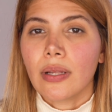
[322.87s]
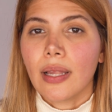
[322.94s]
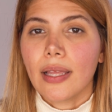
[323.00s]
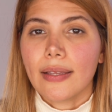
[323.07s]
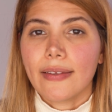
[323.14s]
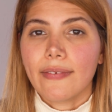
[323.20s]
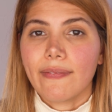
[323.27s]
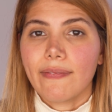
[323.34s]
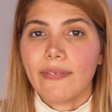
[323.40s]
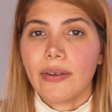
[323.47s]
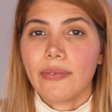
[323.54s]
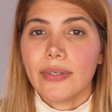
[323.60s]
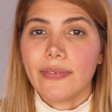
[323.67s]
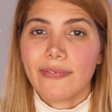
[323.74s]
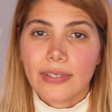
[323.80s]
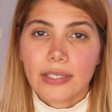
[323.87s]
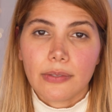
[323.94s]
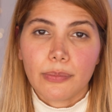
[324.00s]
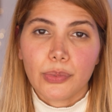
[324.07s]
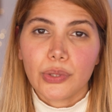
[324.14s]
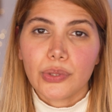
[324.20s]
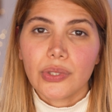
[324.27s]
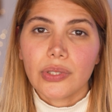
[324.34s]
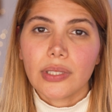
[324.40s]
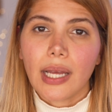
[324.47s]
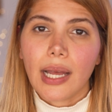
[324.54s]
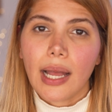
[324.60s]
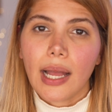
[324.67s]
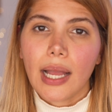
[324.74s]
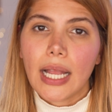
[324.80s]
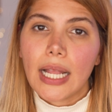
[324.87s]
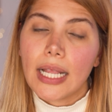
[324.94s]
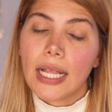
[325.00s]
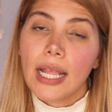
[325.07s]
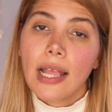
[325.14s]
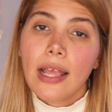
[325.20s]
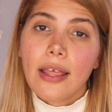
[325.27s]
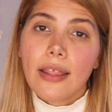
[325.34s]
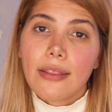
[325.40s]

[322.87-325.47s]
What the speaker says: like very visible to the eye,